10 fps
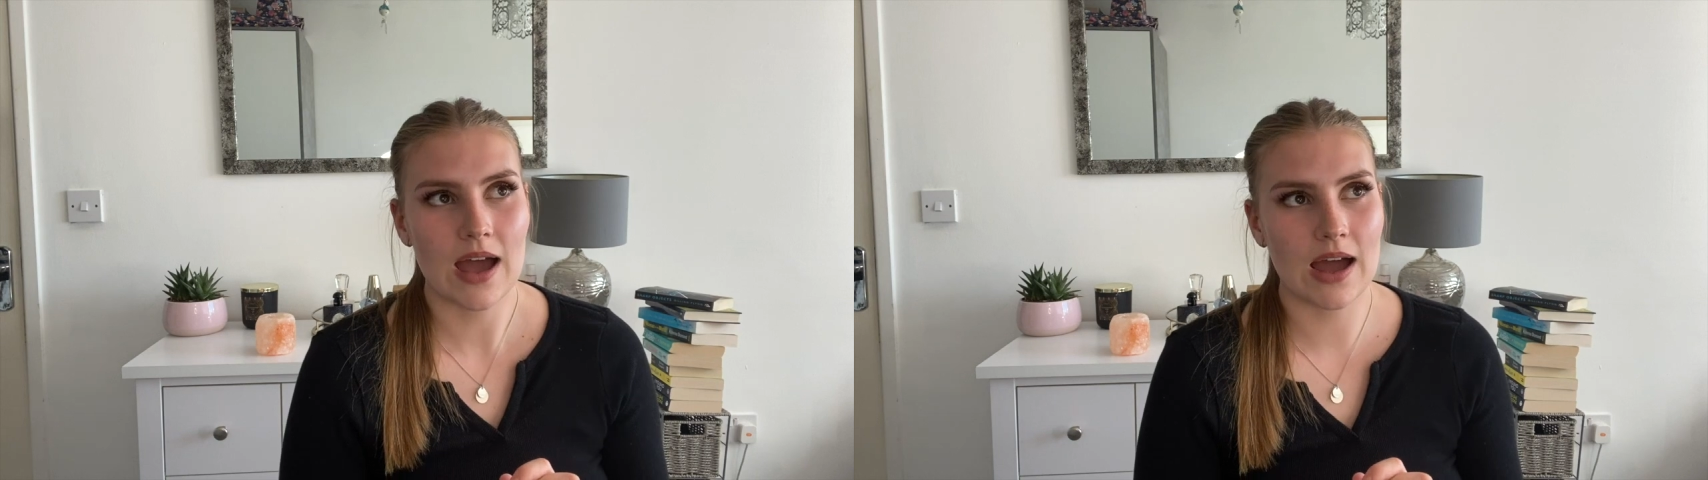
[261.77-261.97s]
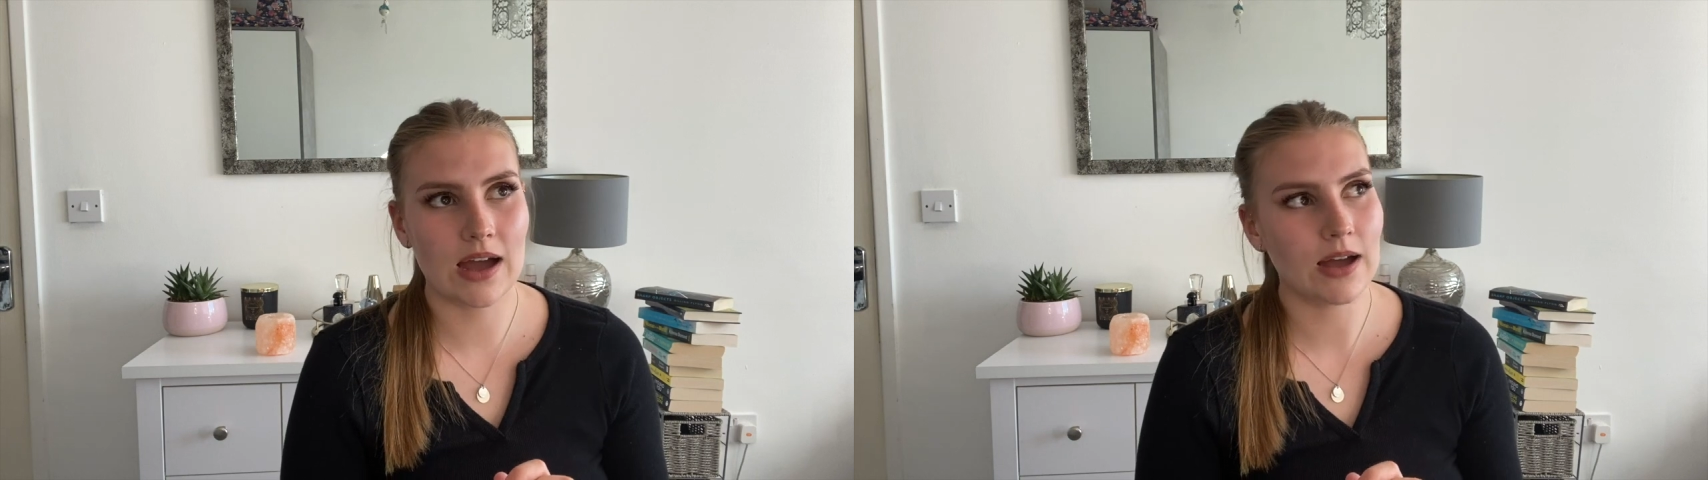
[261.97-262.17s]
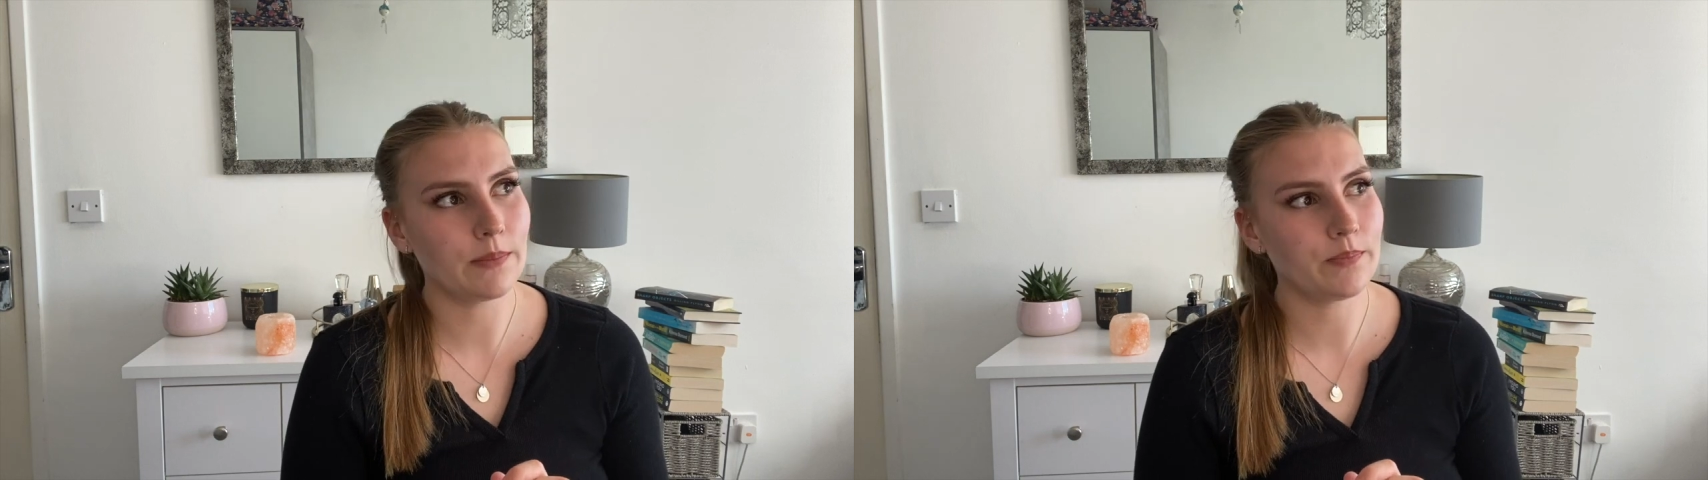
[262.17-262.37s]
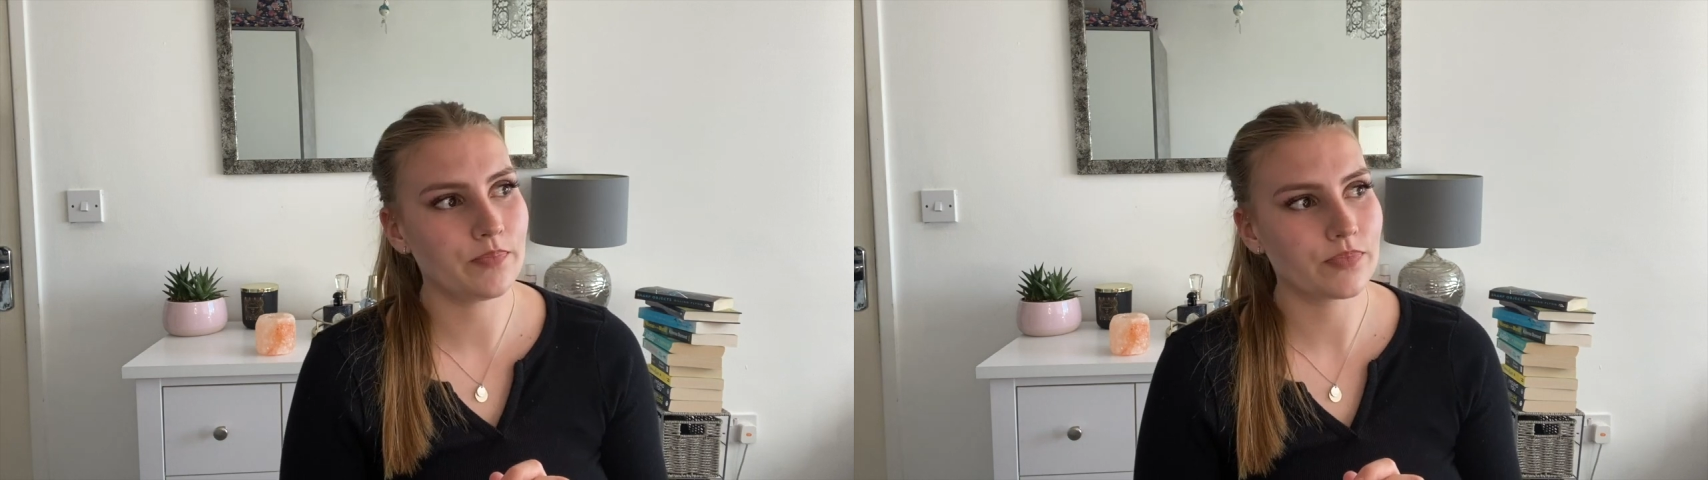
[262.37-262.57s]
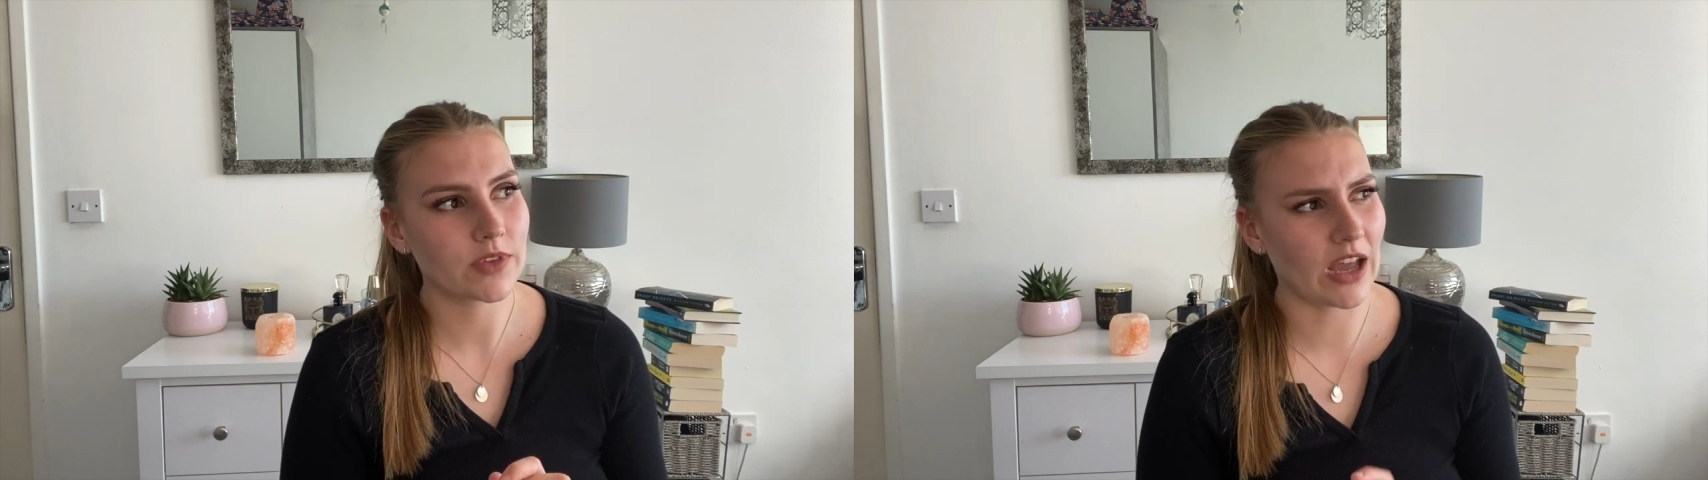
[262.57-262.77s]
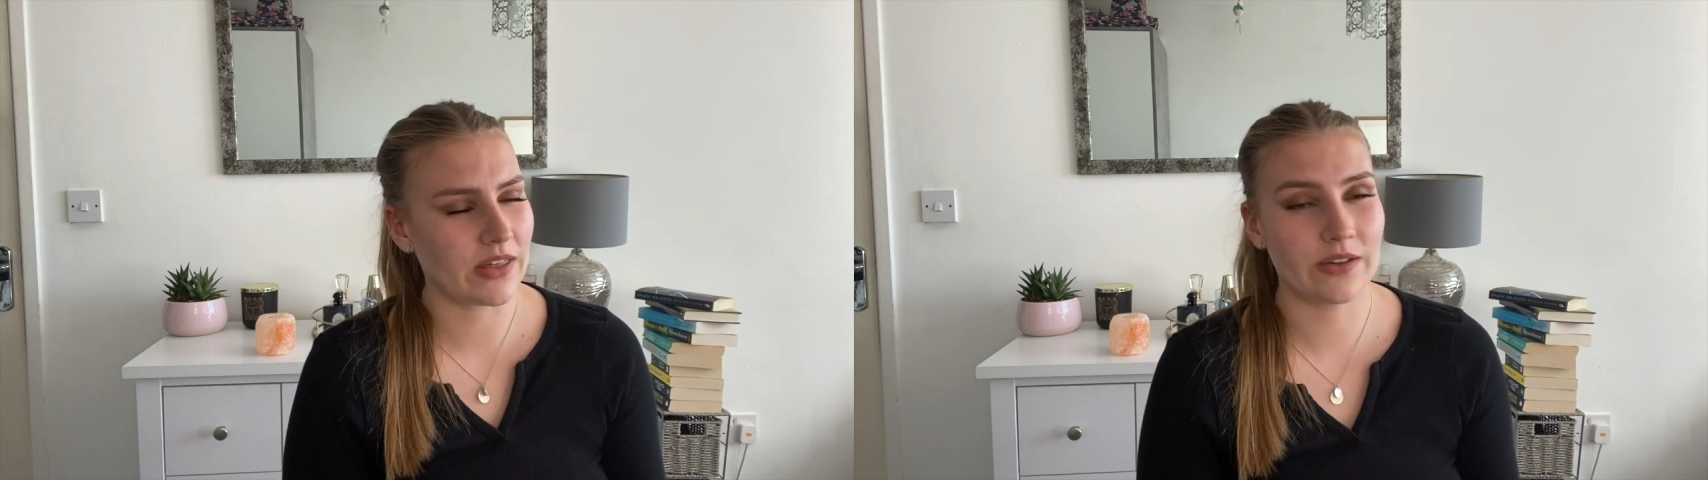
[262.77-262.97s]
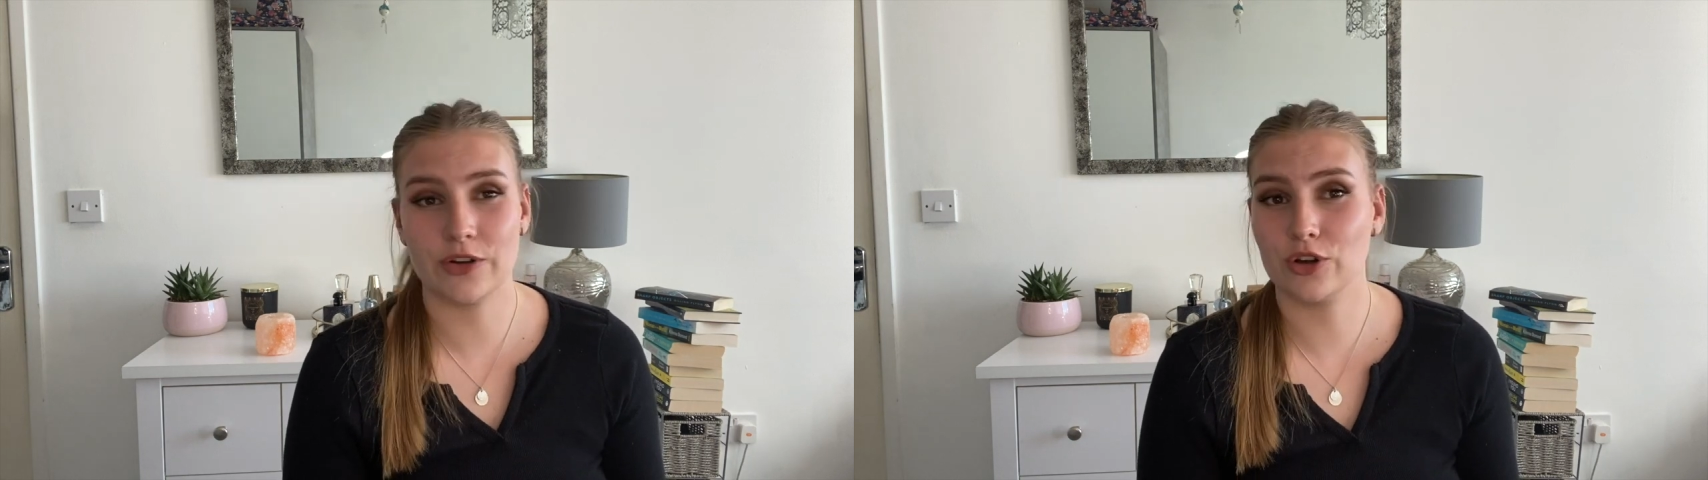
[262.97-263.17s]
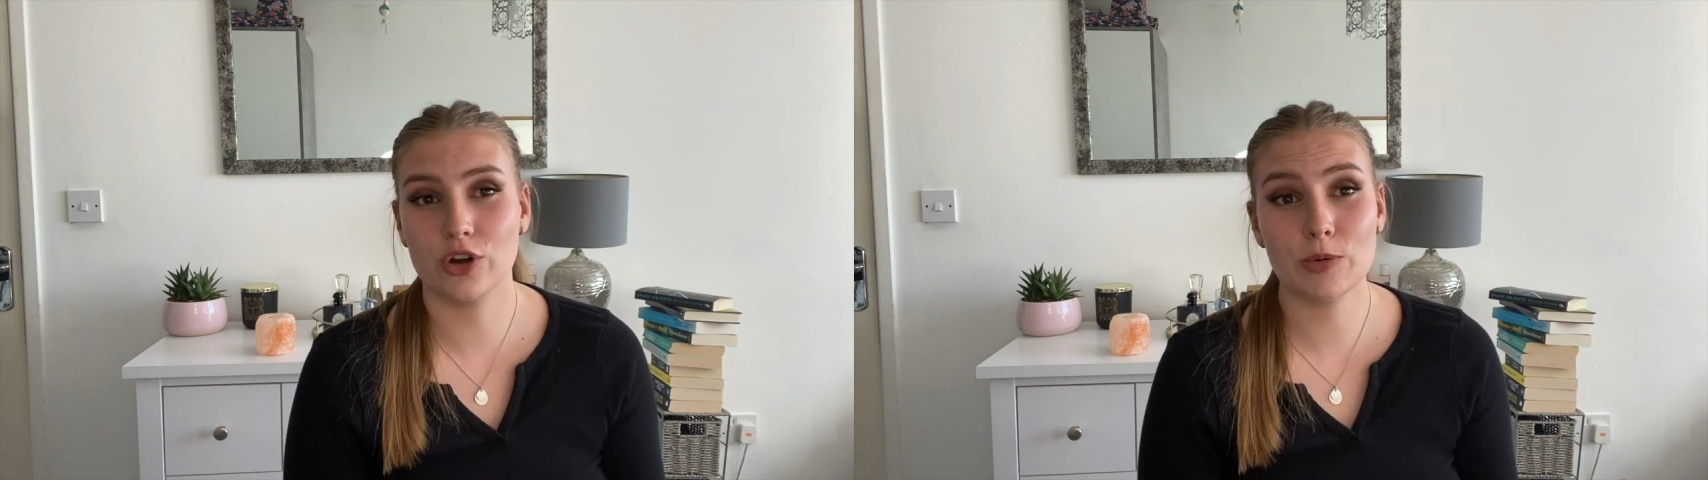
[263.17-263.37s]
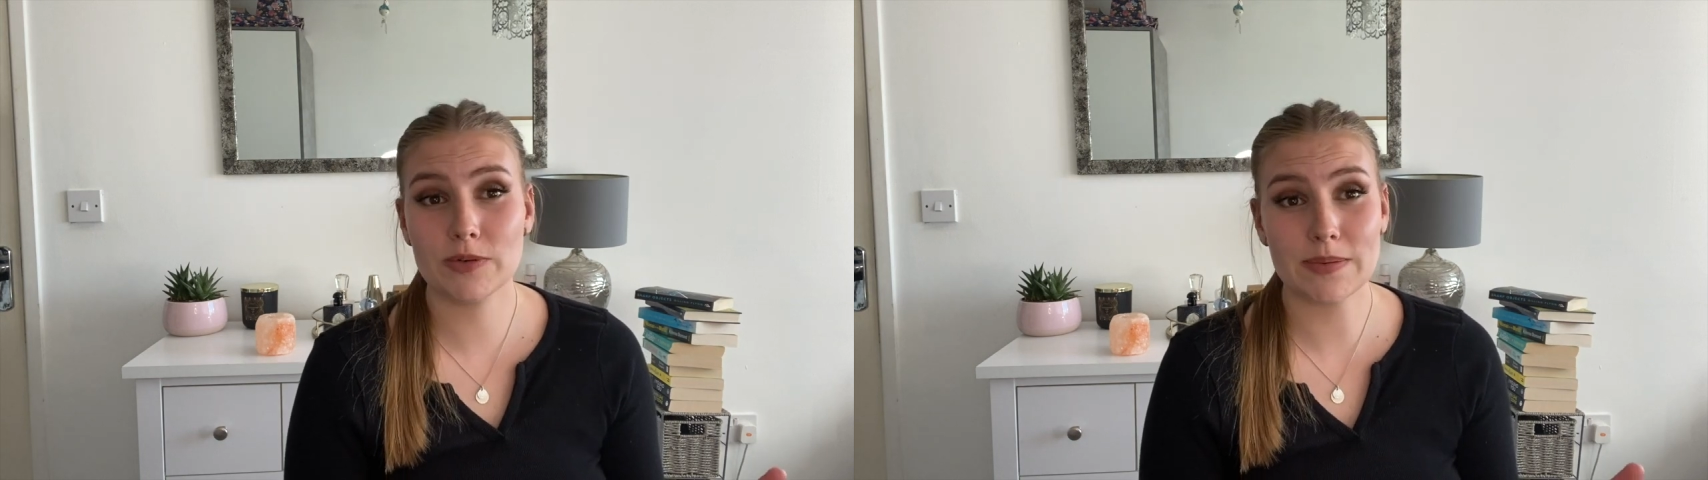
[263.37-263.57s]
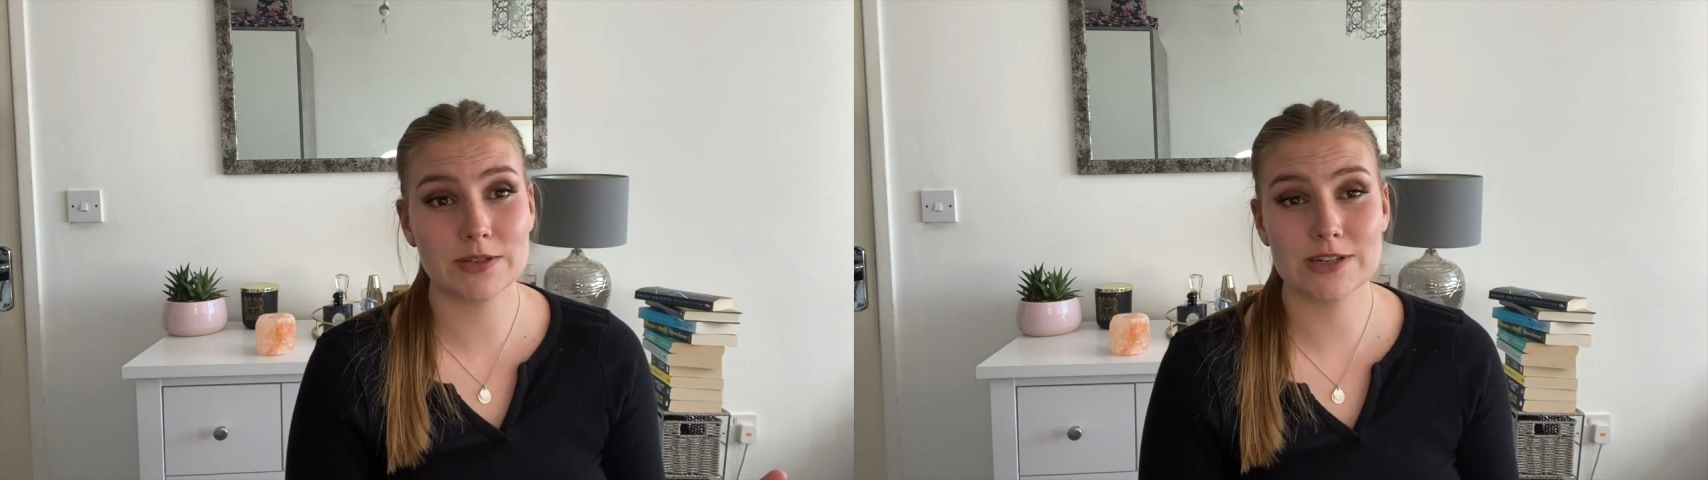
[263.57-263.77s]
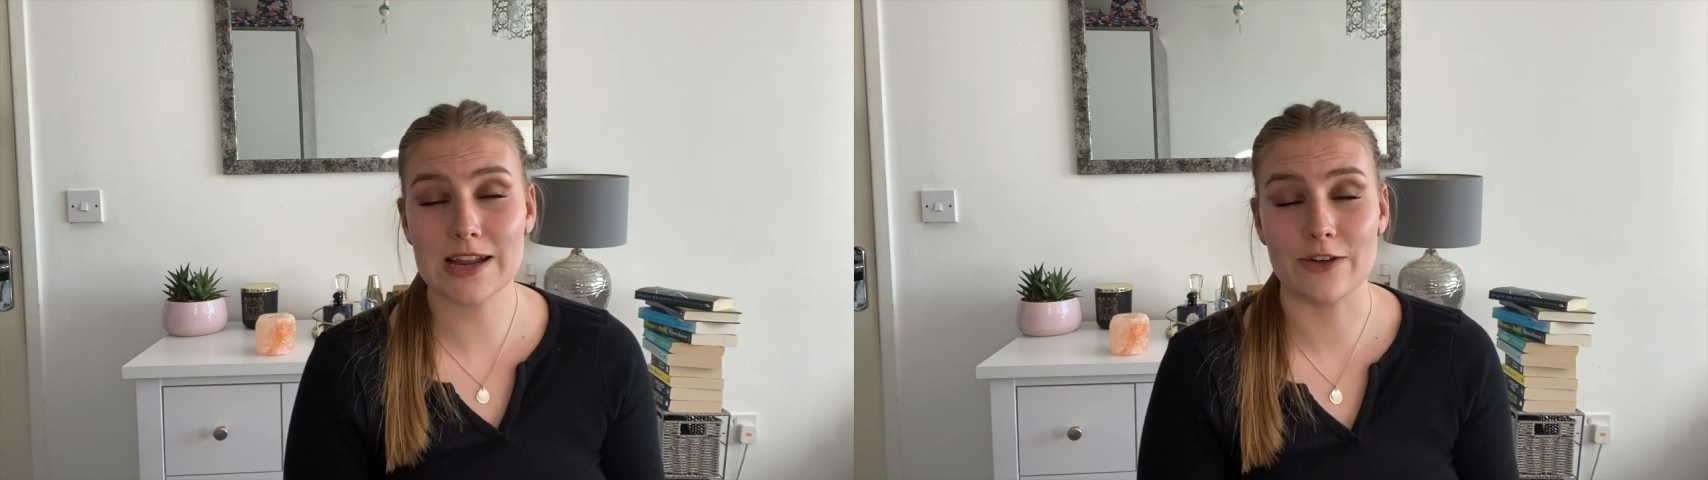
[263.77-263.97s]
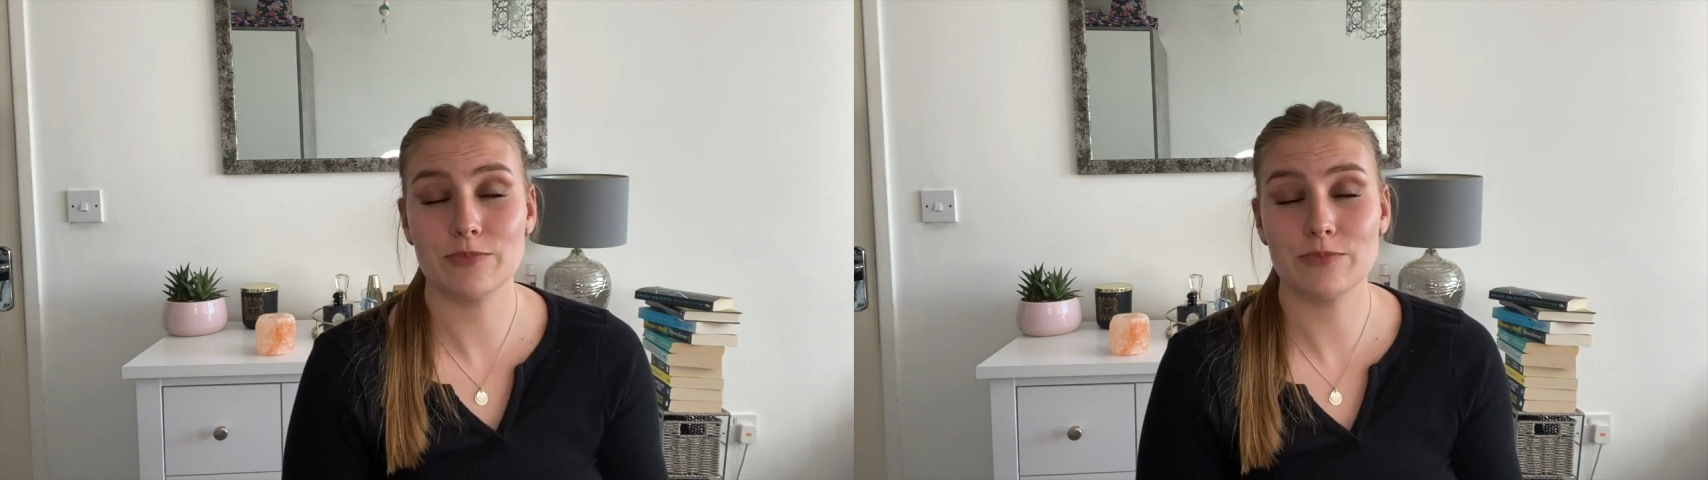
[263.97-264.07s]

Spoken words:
Yeah, I think I've only got a couple of episodes left,